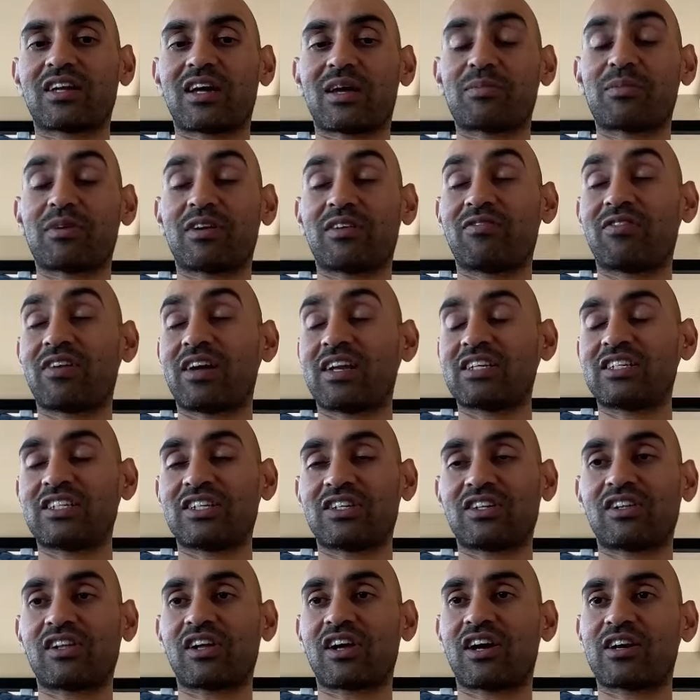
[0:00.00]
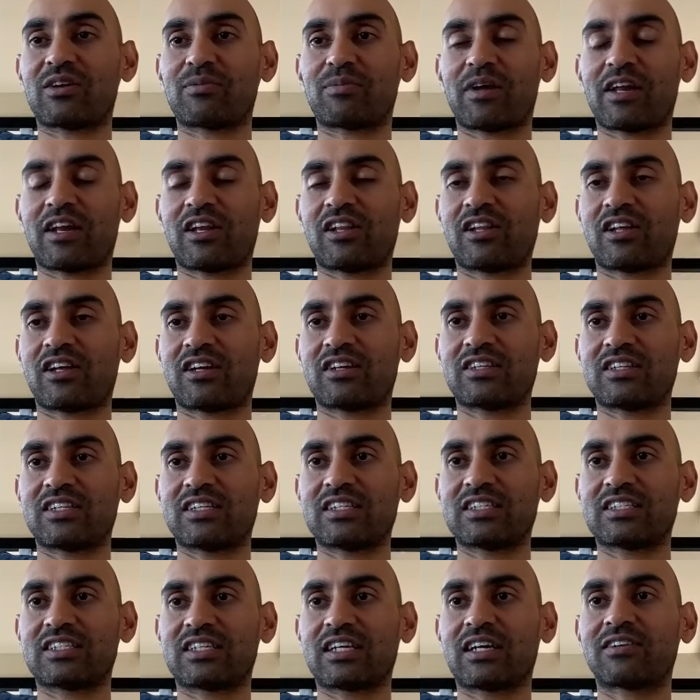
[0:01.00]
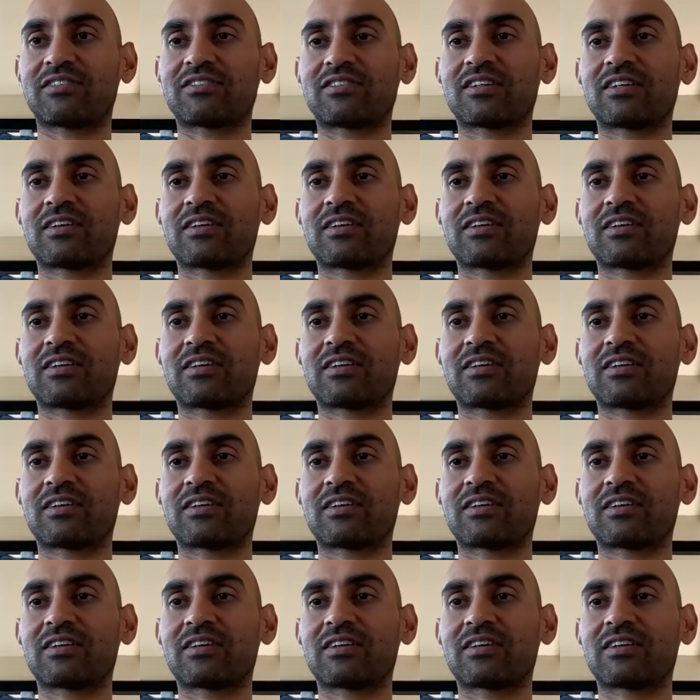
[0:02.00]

time, and eventually it'll automate a lot of this stuff.